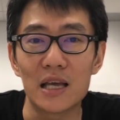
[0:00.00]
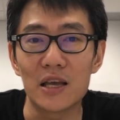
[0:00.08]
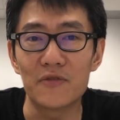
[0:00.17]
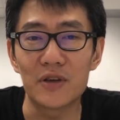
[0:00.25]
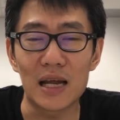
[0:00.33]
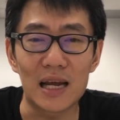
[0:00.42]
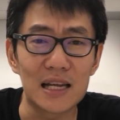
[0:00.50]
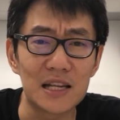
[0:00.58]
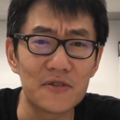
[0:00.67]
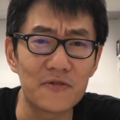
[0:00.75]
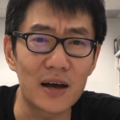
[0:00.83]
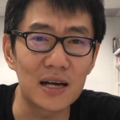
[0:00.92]
If it
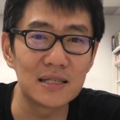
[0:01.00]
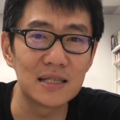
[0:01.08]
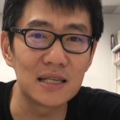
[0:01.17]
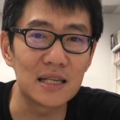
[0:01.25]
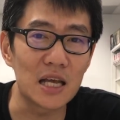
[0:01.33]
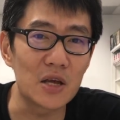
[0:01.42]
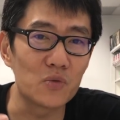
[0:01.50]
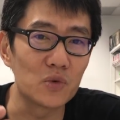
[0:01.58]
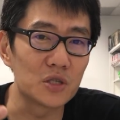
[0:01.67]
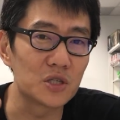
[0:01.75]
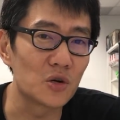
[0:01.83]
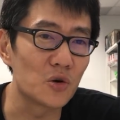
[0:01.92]
identifies it, it
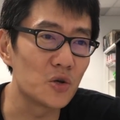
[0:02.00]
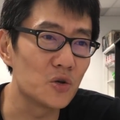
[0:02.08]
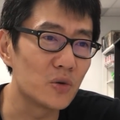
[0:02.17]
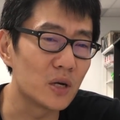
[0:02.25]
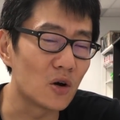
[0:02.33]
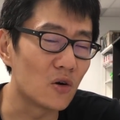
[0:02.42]
will show you an